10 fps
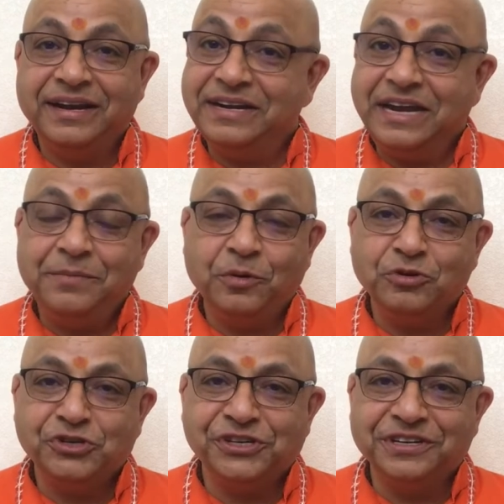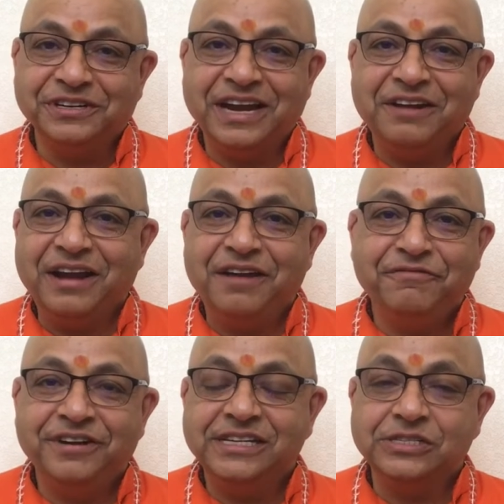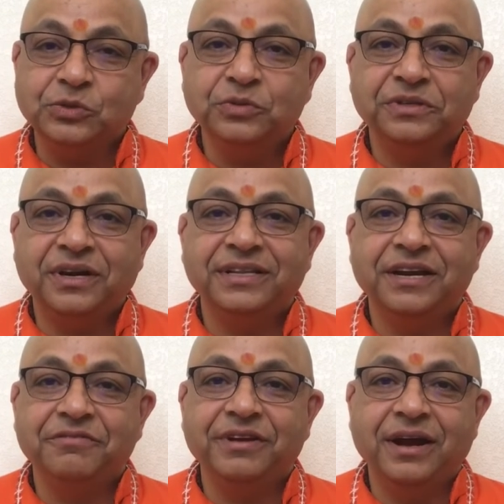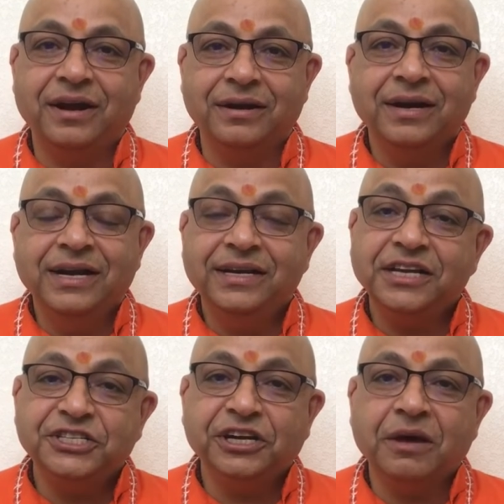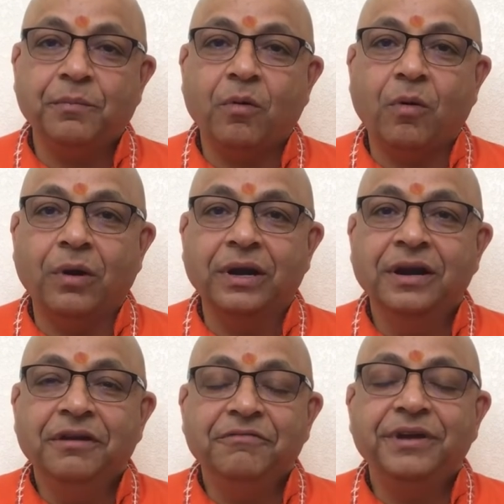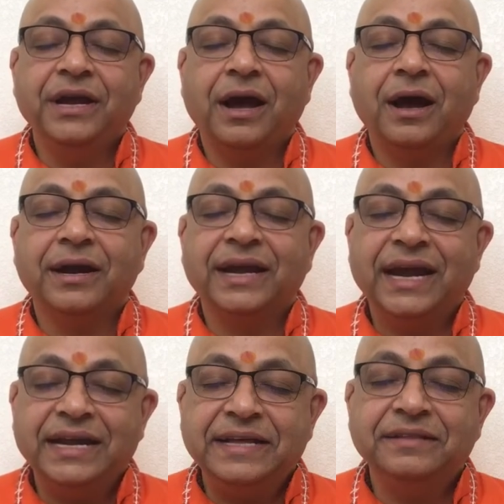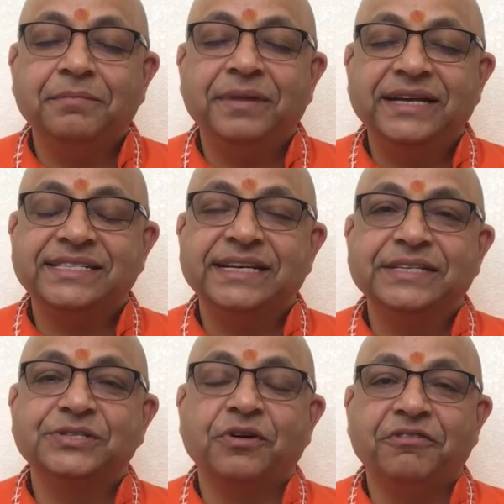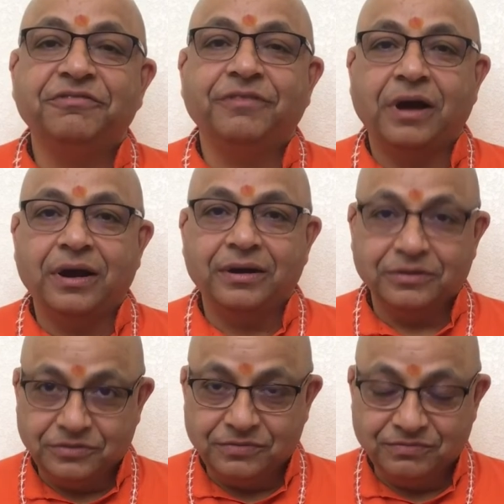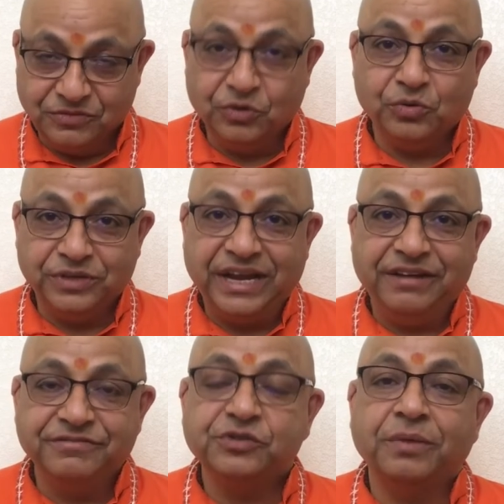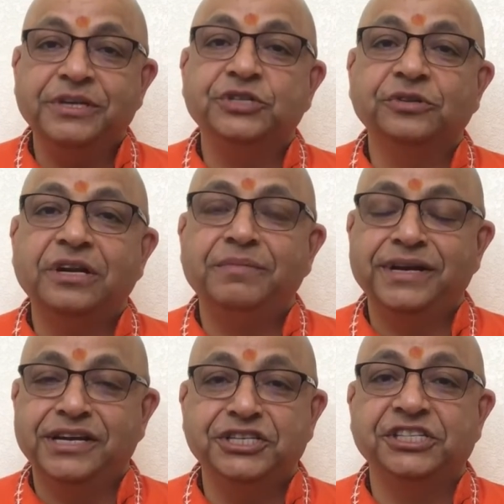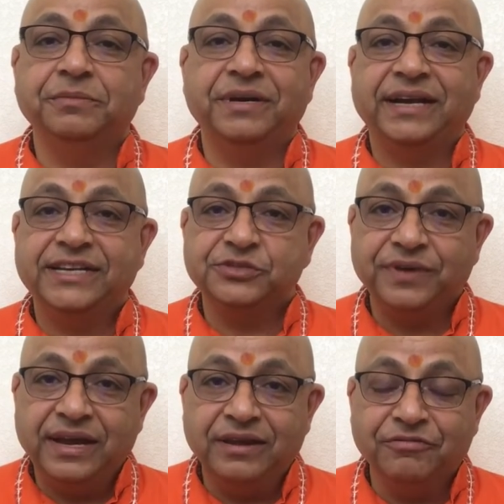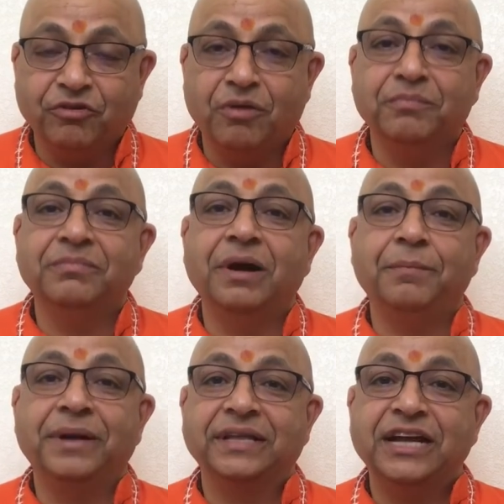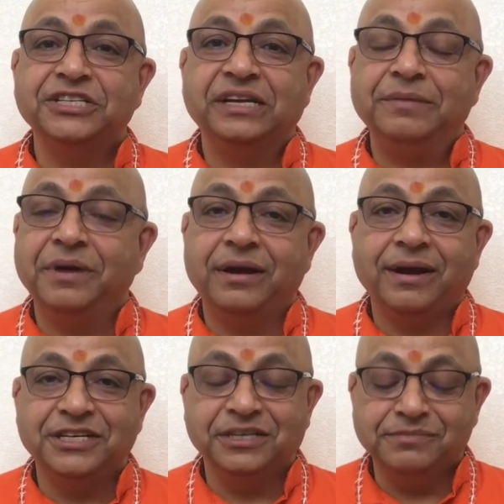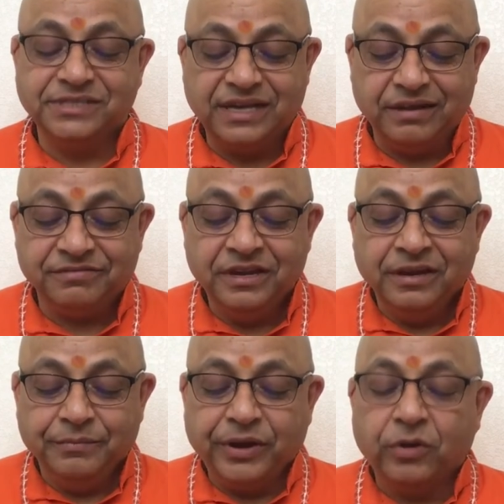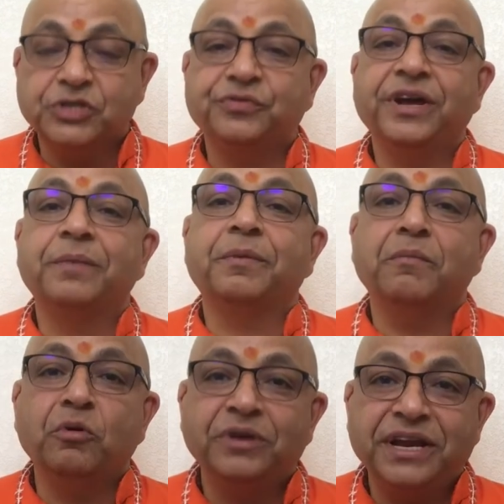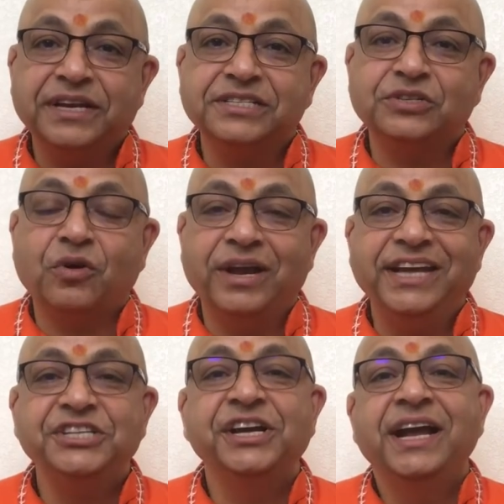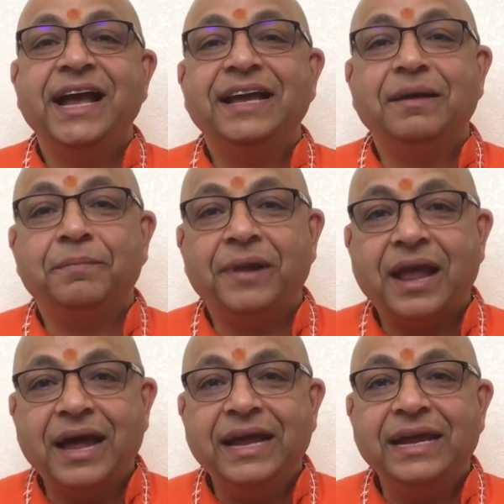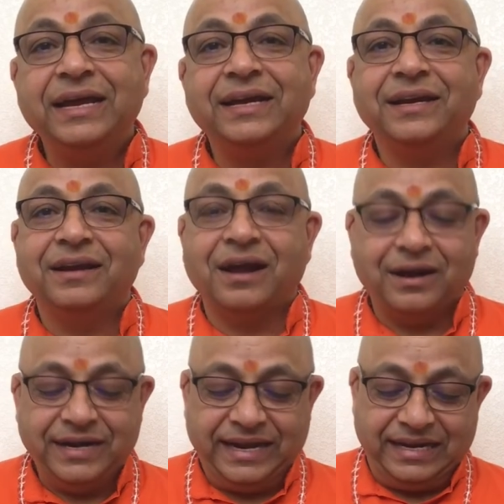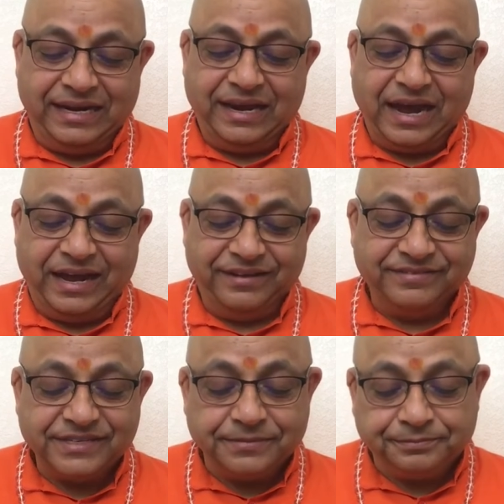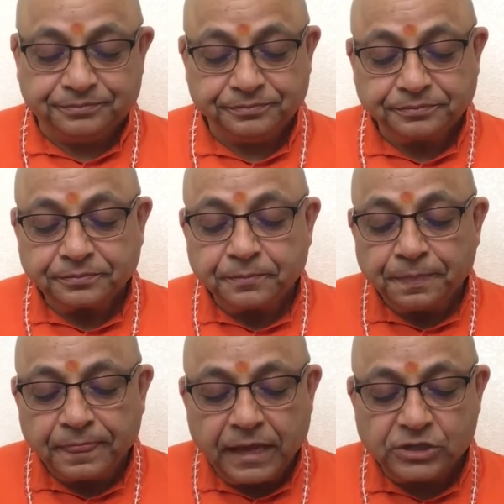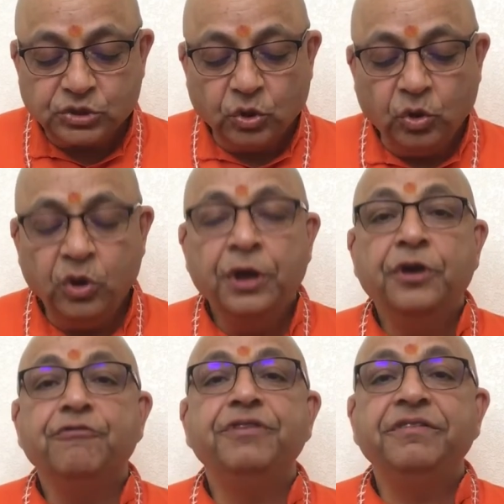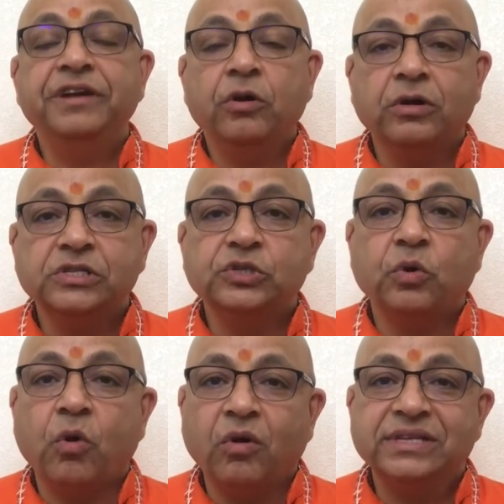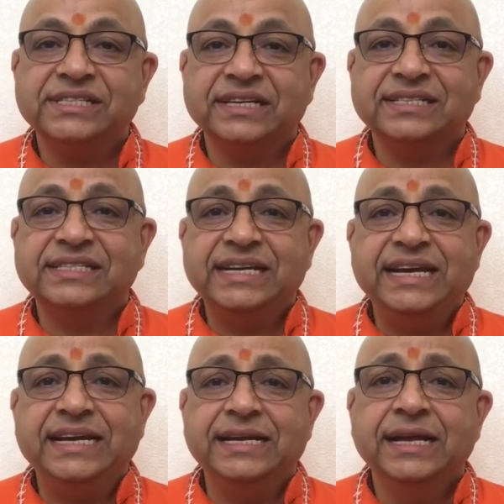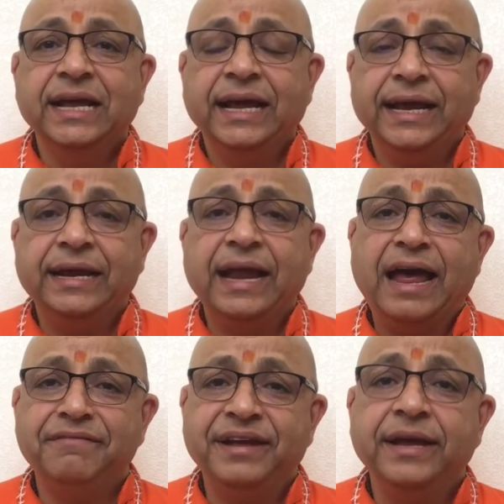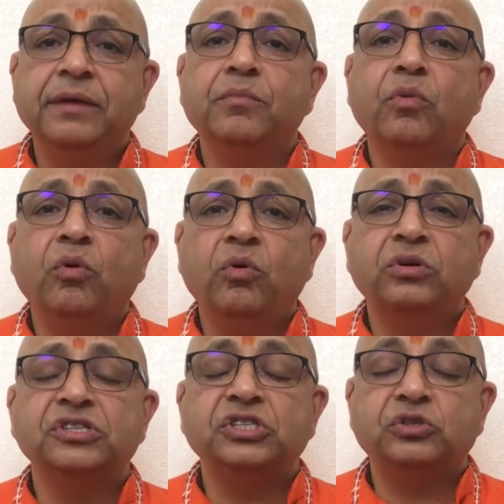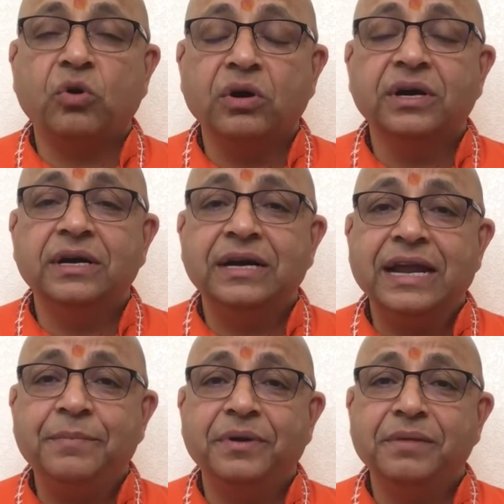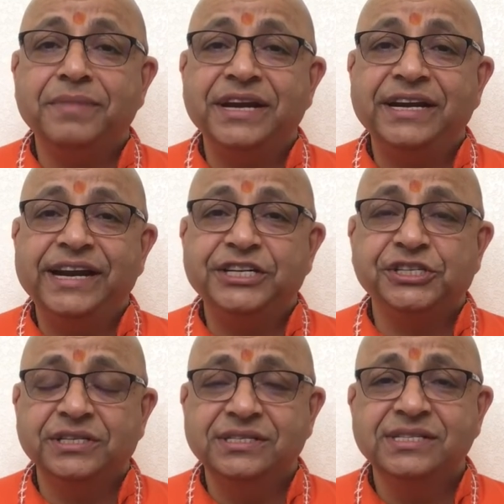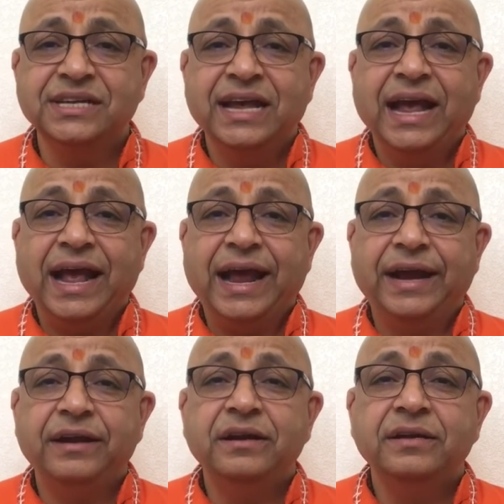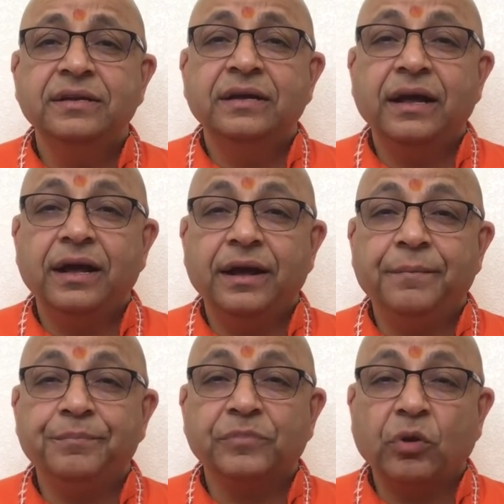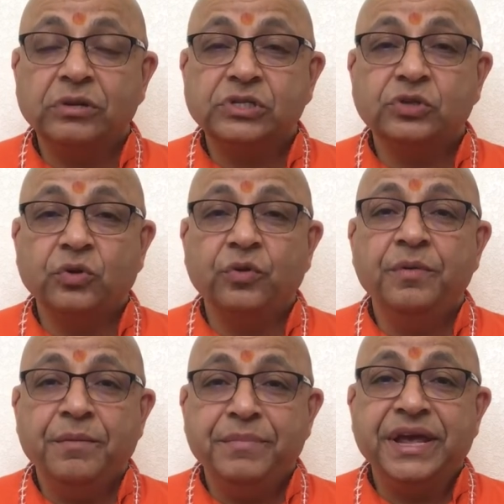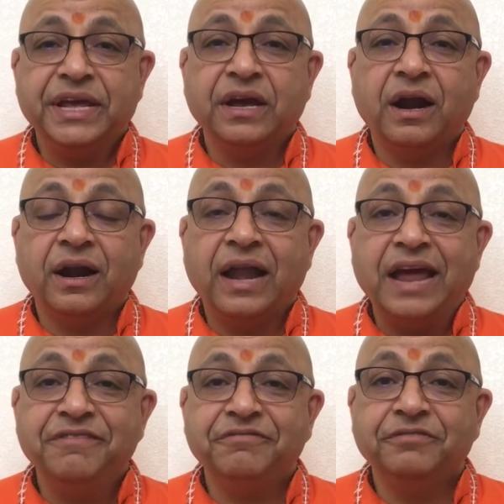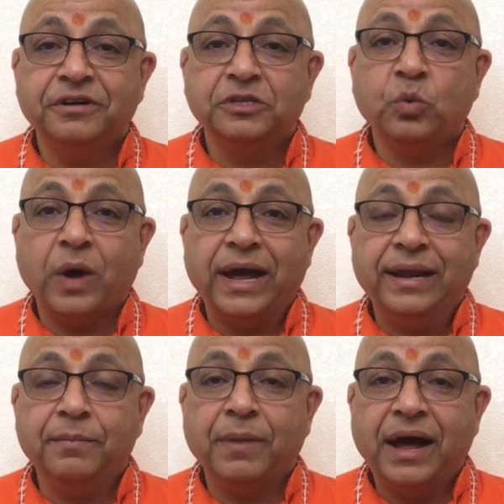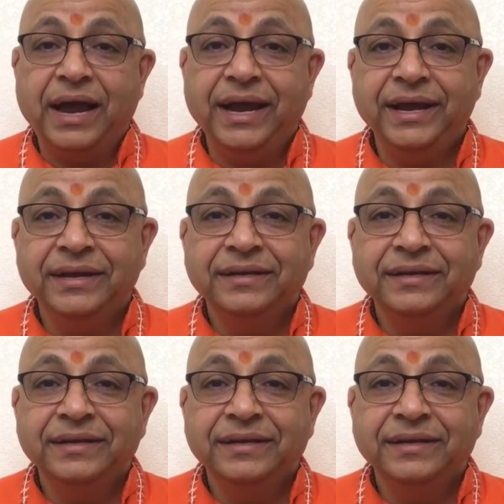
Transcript: a deep ocean, and every sutra that we are touching upon, we are getting the blessings of our Gurudev, Swami Jyotirmayananda, but as well from Patanjali Maharaj himself, because we are promoting his knowledge and applying it in our daily lives. So we will also all succeed in having more stronger, deeper meditations, and also making our life worthwhile by